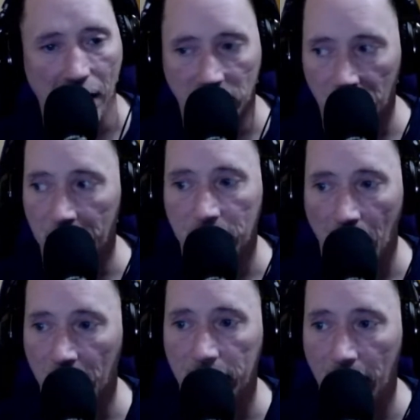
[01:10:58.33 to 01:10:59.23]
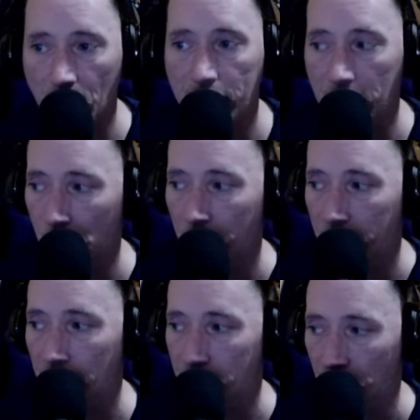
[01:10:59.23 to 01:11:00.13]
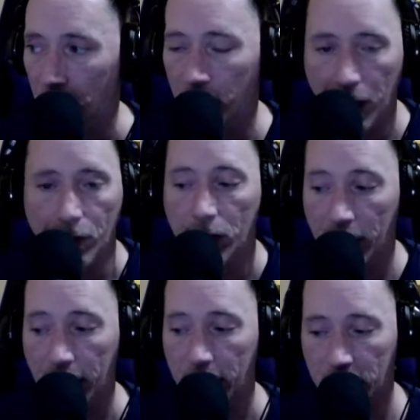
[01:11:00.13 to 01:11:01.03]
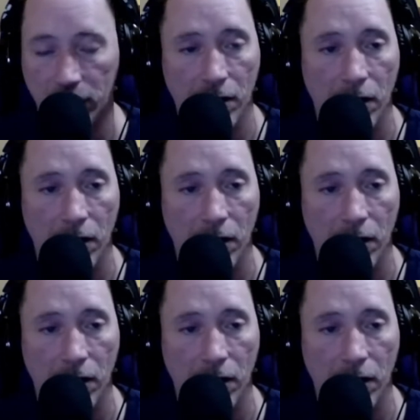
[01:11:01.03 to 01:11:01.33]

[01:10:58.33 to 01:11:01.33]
mentality that we deal with in certain people. It is.